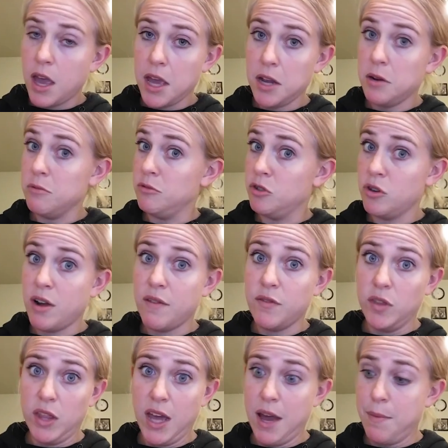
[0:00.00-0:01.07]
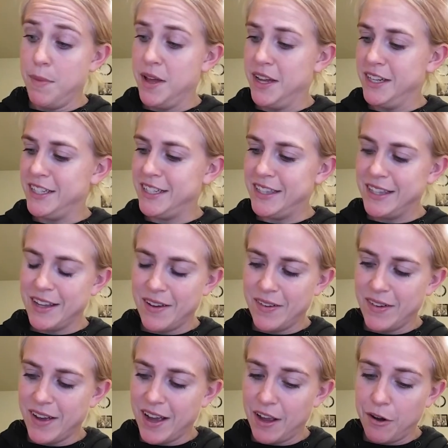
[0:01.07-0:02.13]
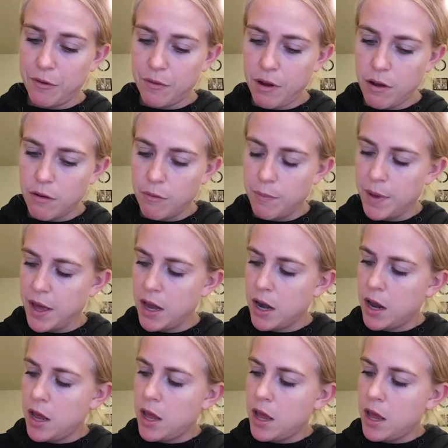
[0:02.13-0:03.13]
I don't travel that much, so I don't know. But